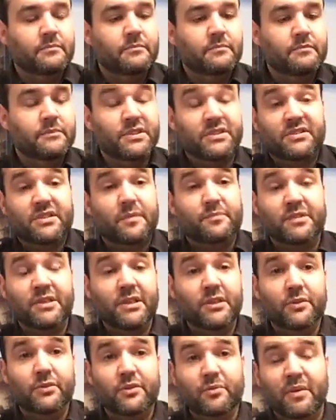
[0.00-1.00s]
Just up to
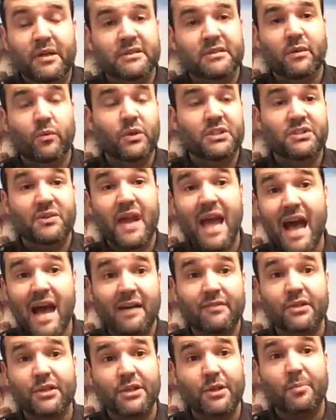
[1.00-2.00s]
you. Depends on what you have
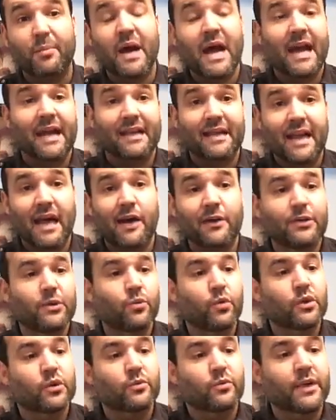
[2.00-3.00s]
on your back and how you
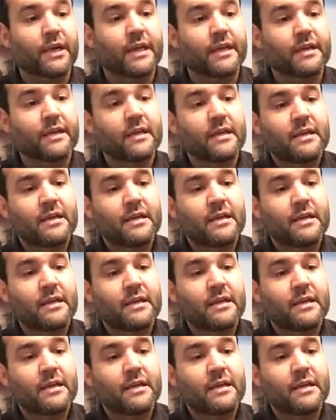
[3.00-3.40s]
want to rig it.